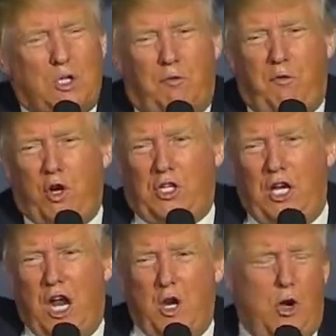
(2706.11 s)
The
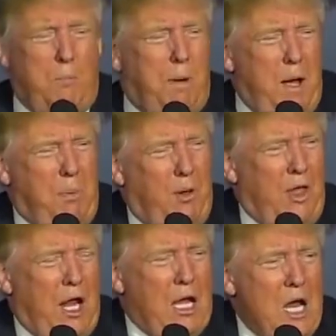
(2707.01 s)
1,400 people
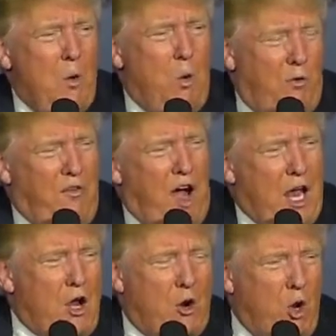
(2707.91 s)
that were
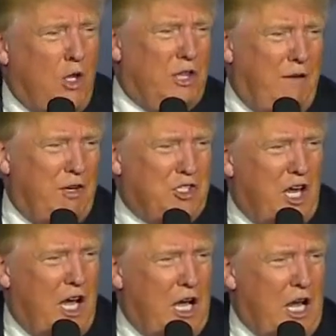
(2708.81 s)
fired are all
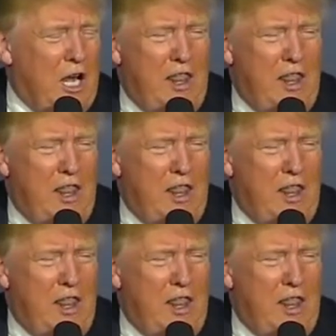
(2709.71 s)
devastated,